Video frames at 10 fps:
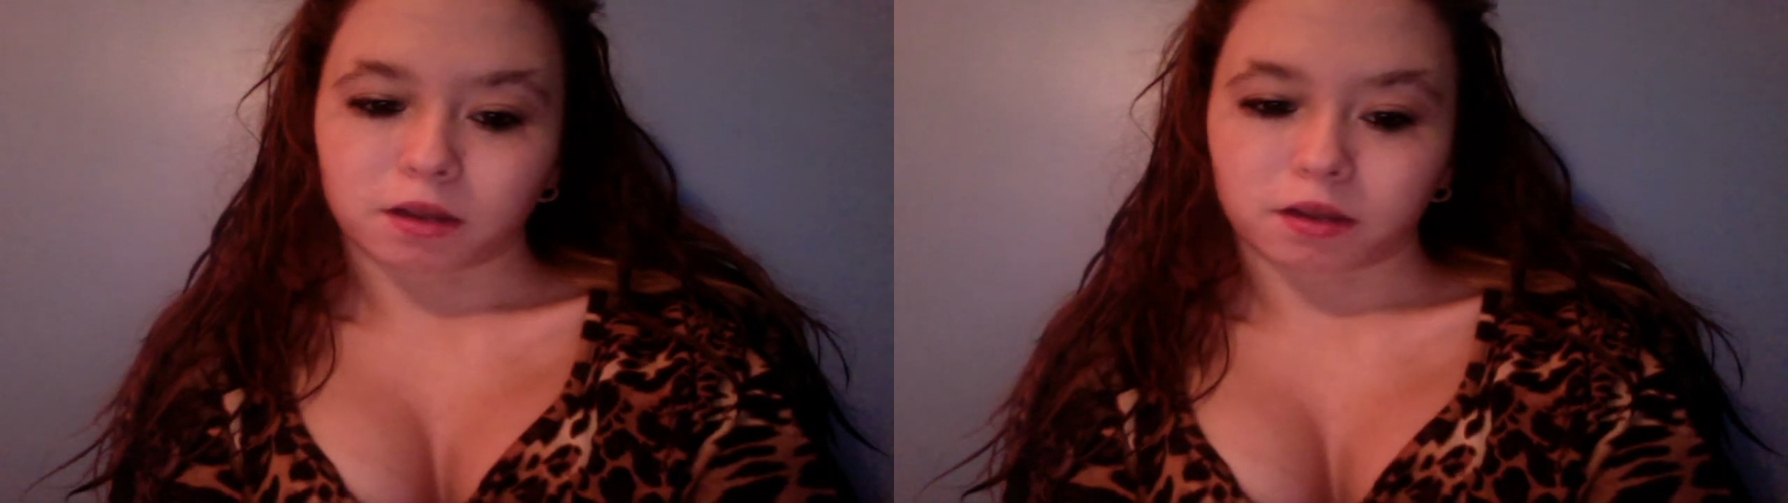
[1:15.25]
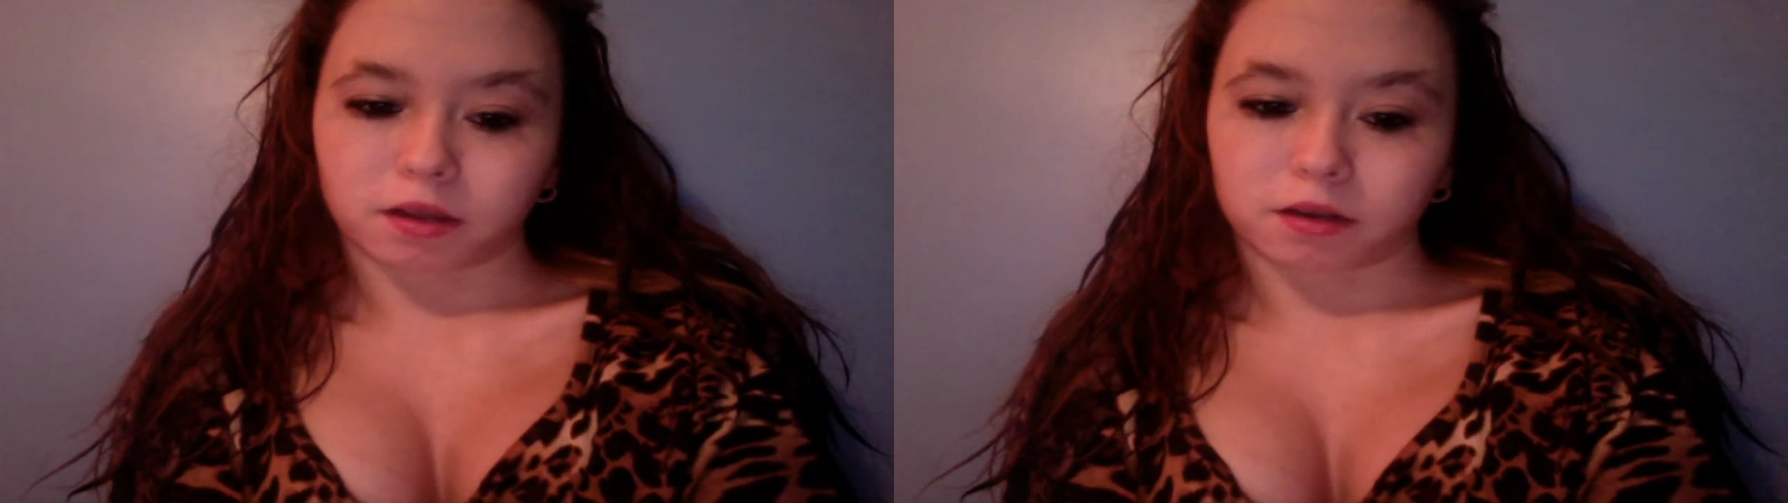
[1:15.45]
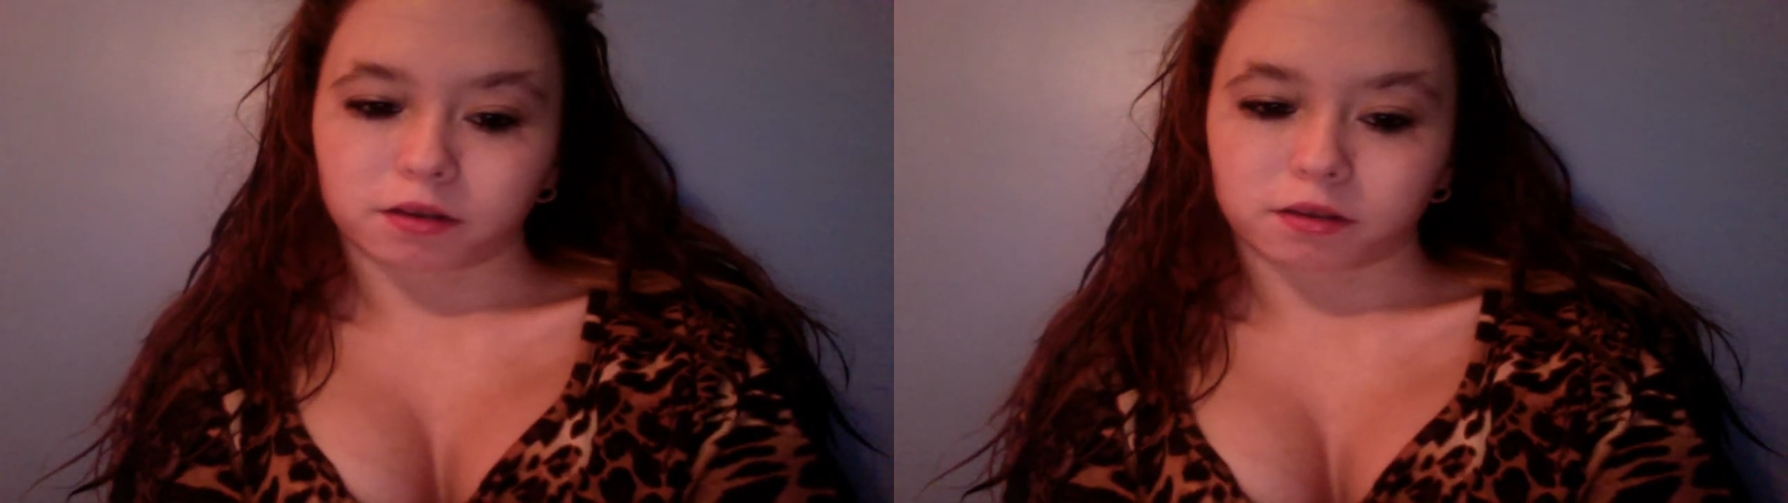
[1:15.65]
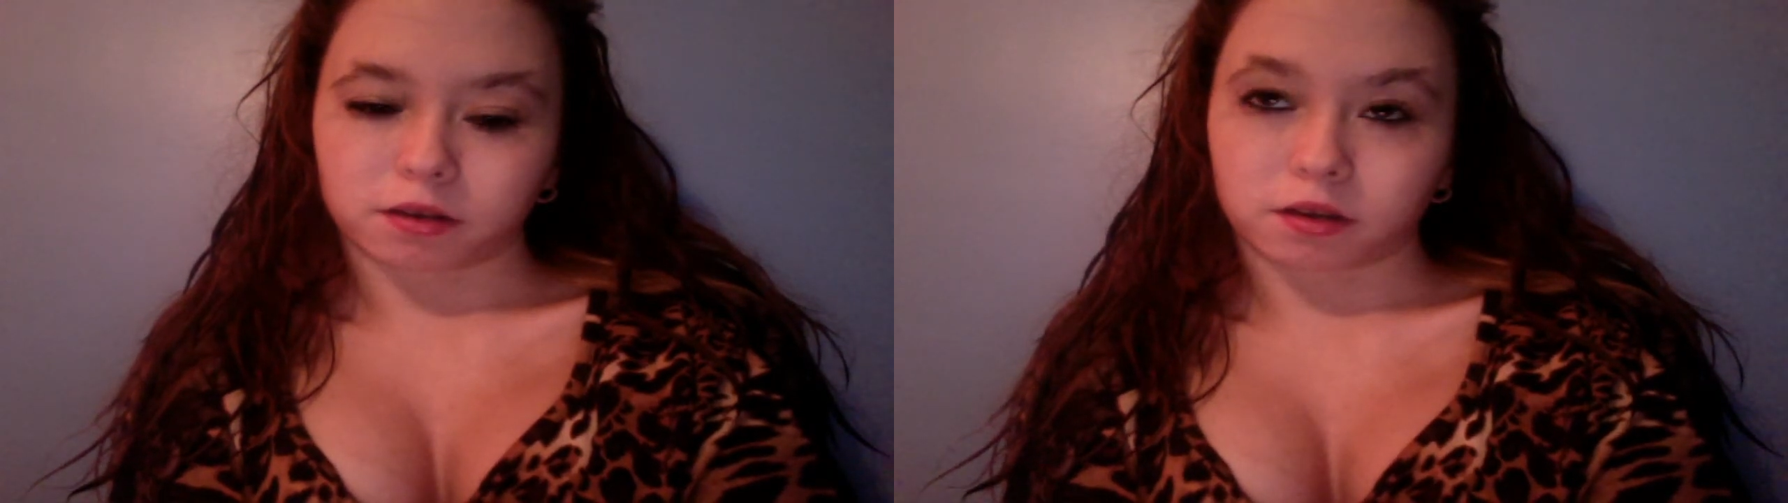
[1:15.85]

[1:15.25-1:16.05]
and uh,